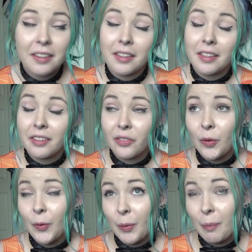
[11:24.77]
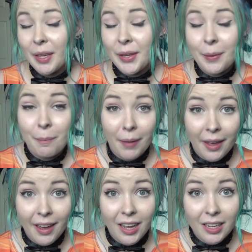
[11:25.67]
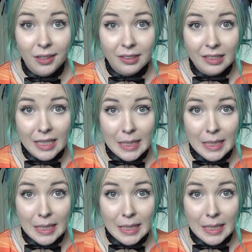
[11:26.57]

It took me about